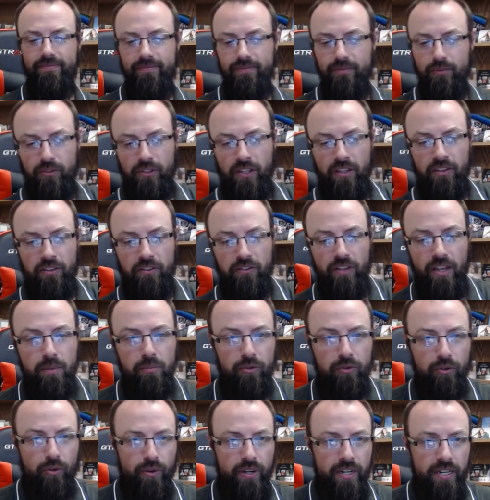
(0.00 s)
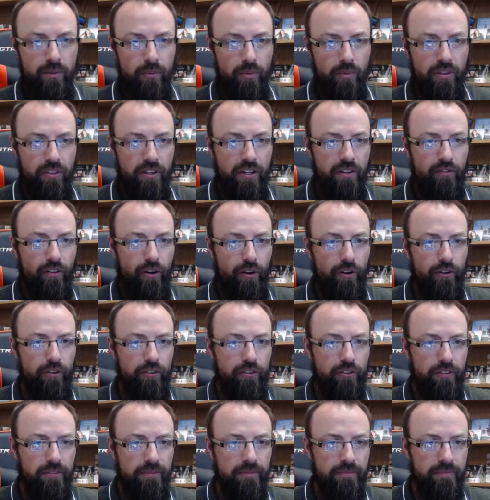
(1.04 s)
It's on the same screen within a
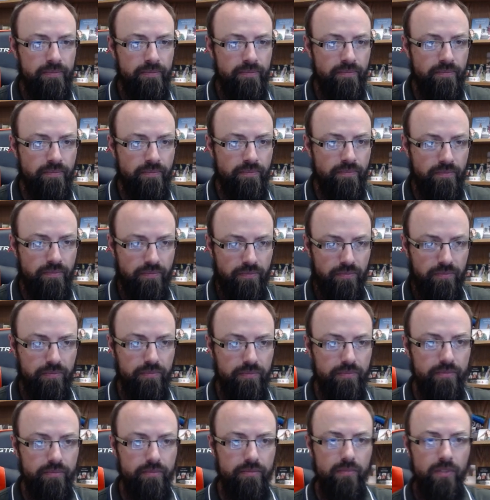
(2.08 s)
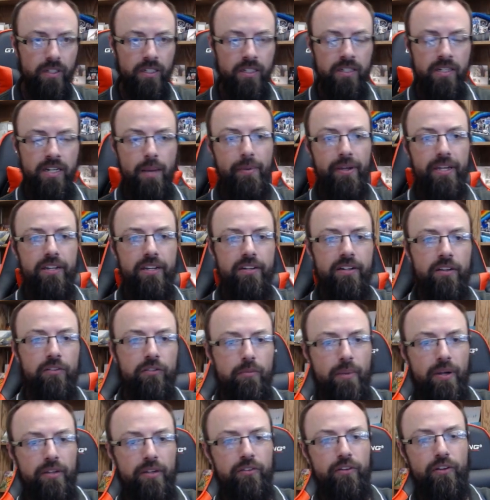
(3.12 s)
verse. Nebuchadnezzar,
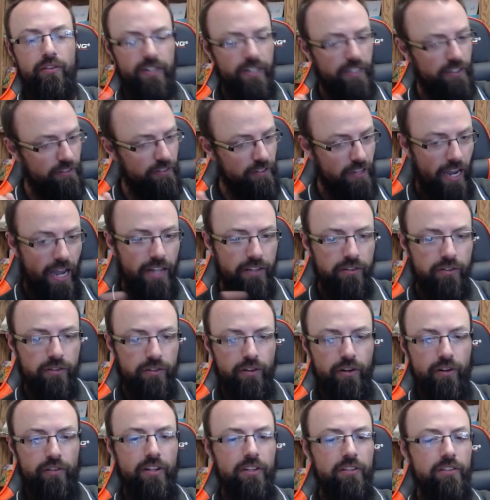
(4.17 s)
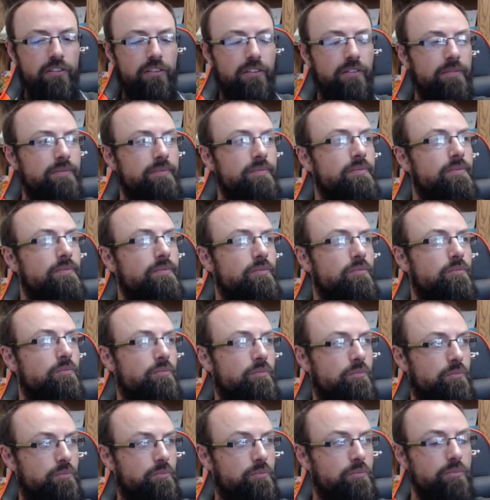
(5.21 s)
my servant, is God's servant.
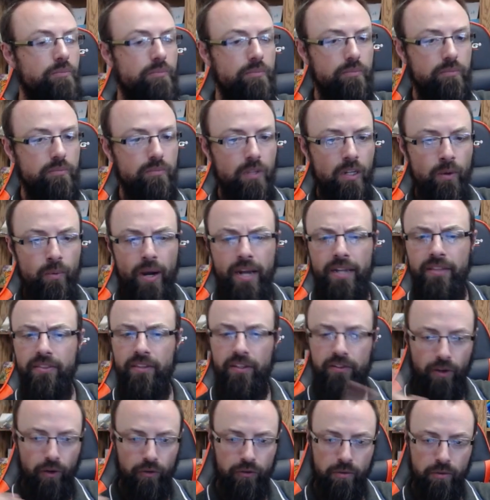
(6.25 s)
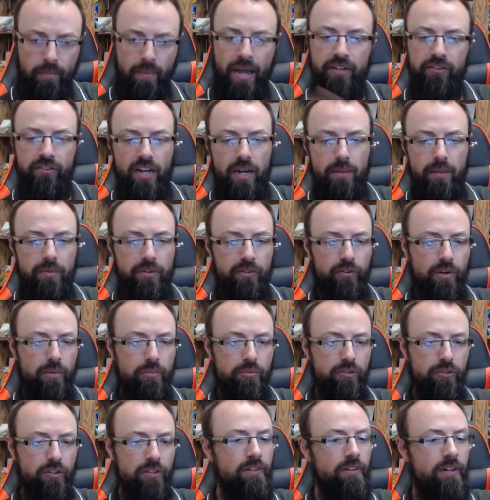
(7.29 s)
Right? That's also my job
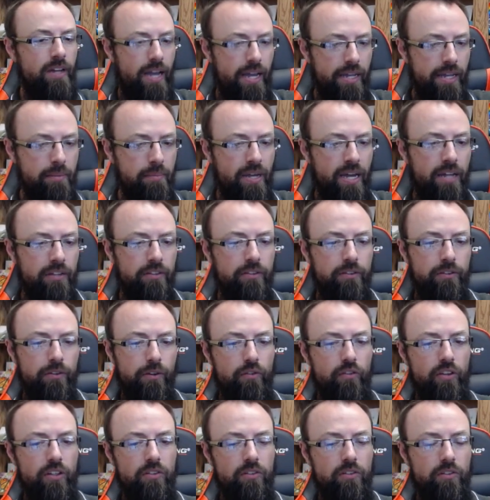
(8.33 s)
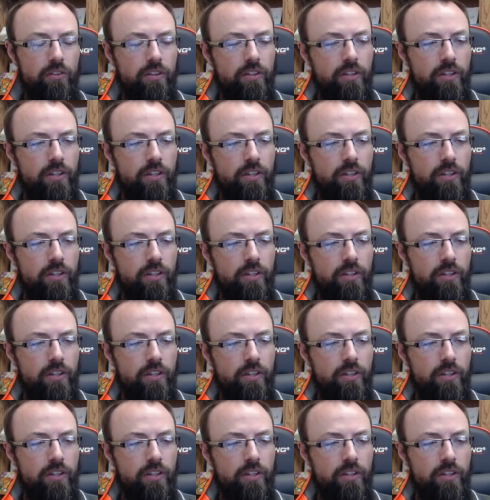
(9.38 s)
description. I am God's servant.